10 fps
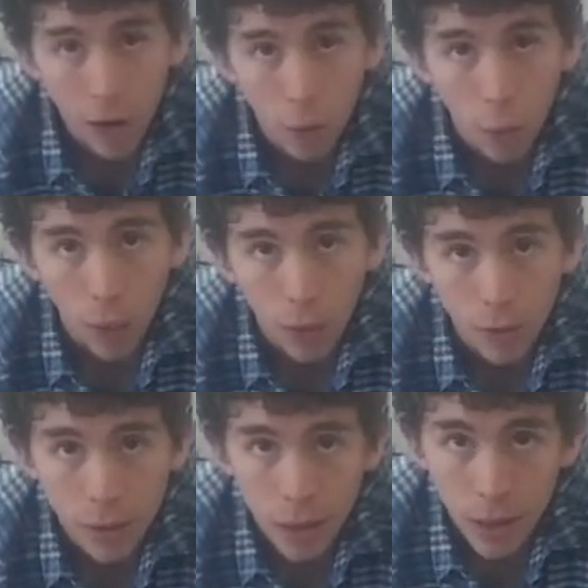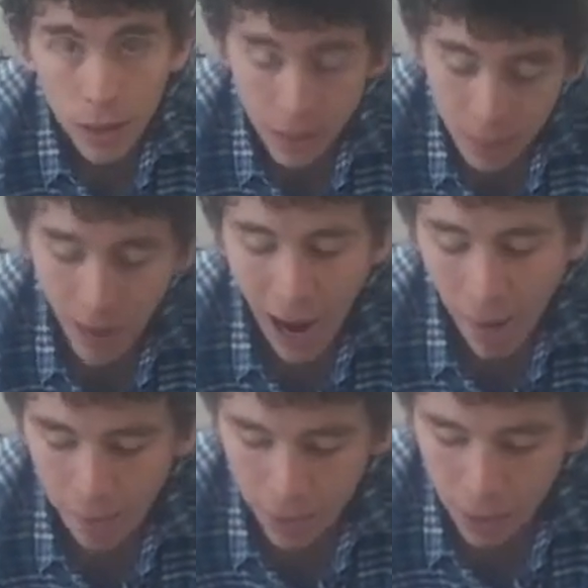out coils, this might
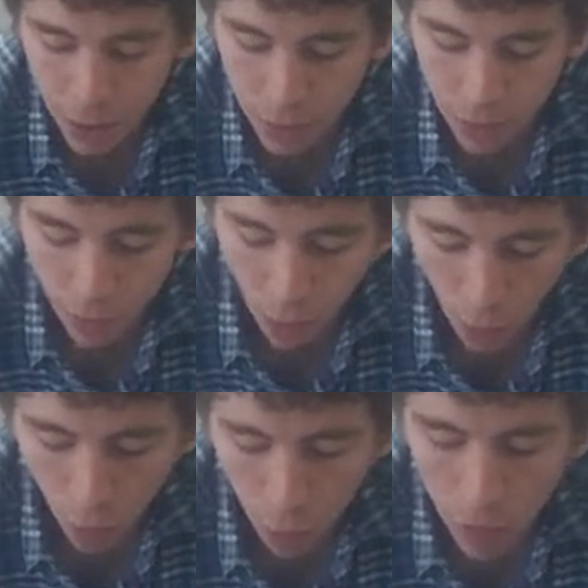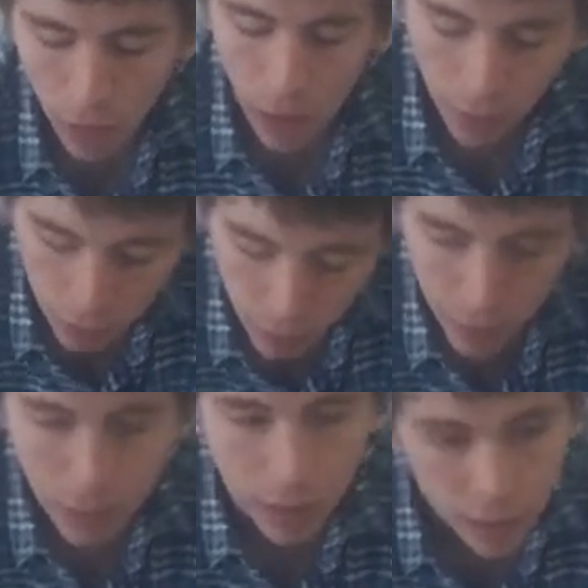happen to you. And you roll kind of
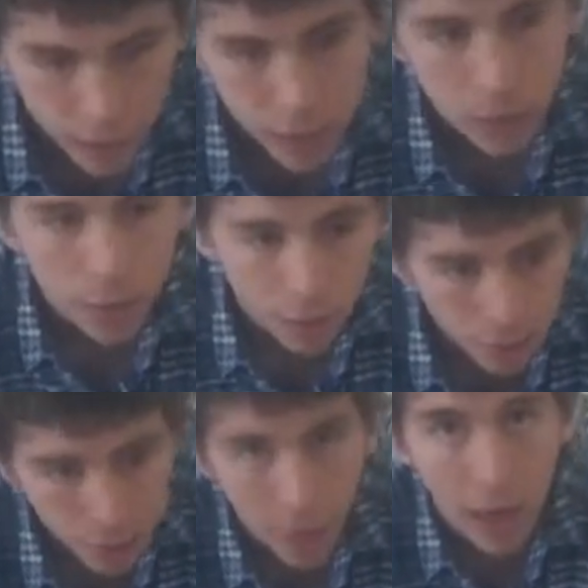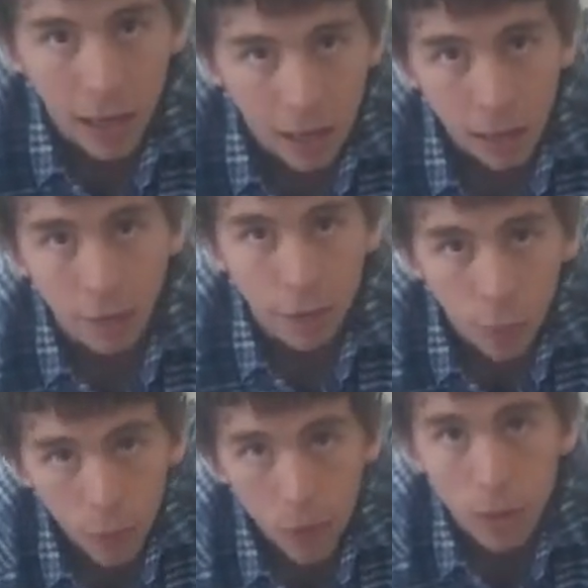like this, back and
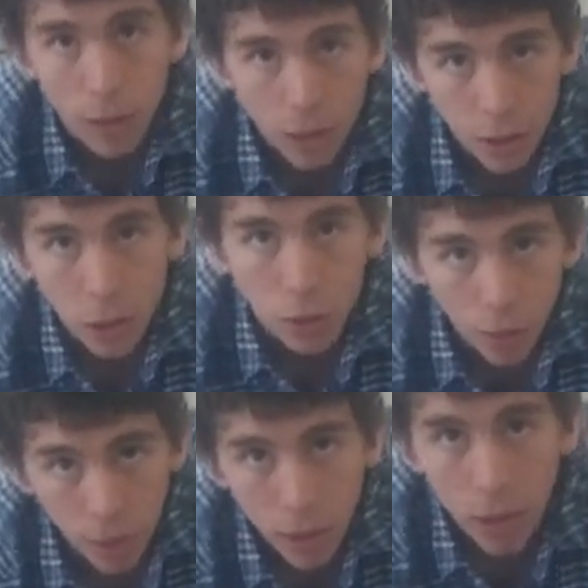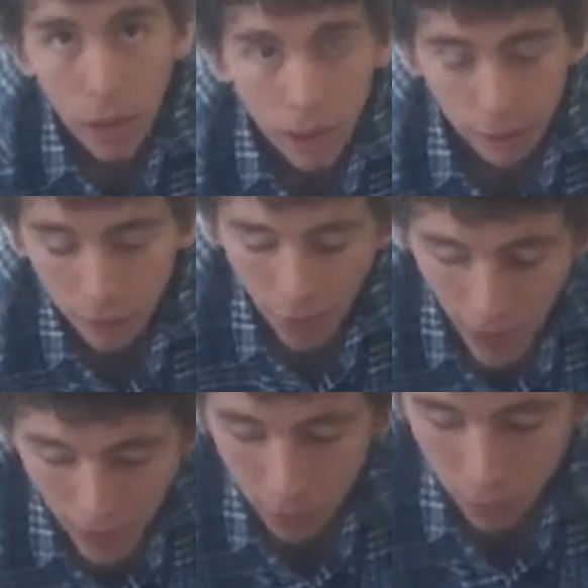forth, and short and
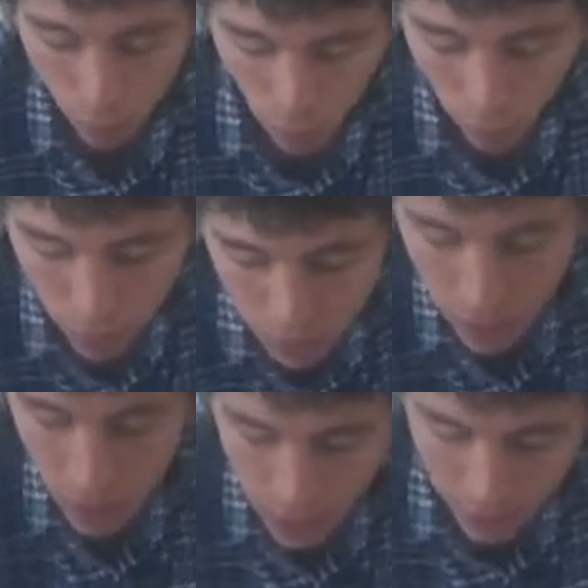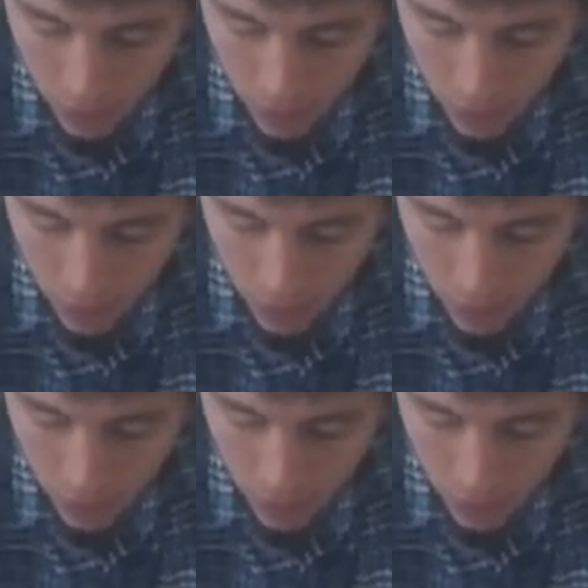flat rolls. And